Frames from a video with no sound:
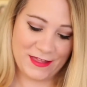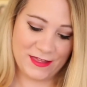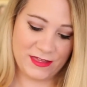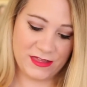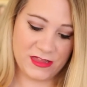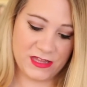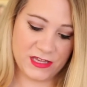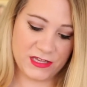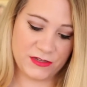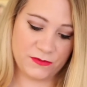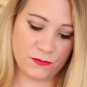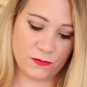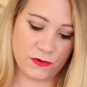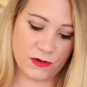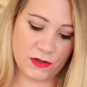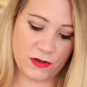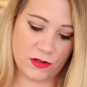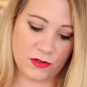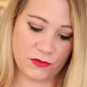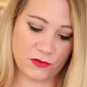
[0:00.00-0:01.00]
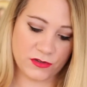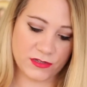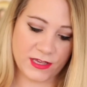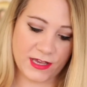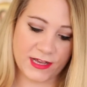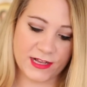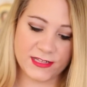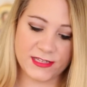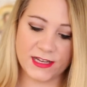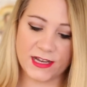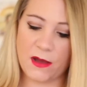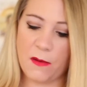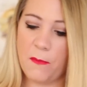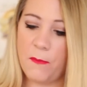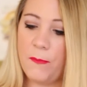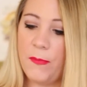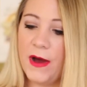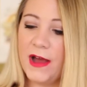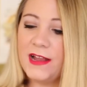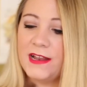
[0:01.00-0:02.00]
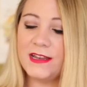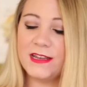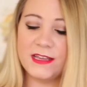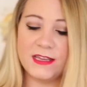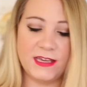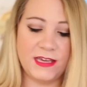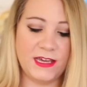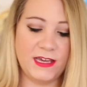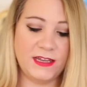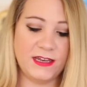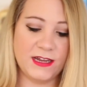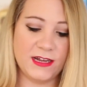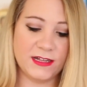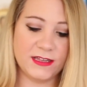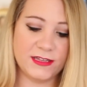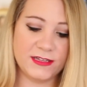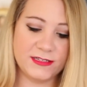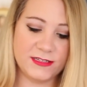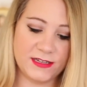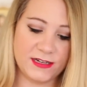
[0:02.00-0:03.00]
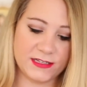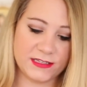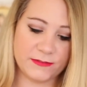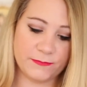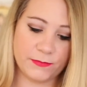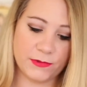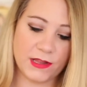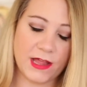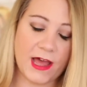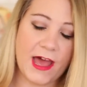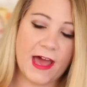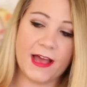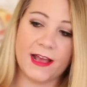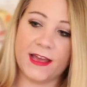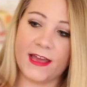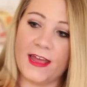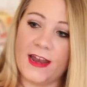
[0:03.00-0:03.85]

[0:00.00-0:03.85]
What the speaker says: This one looks like it's like a button key necklace, and it's black.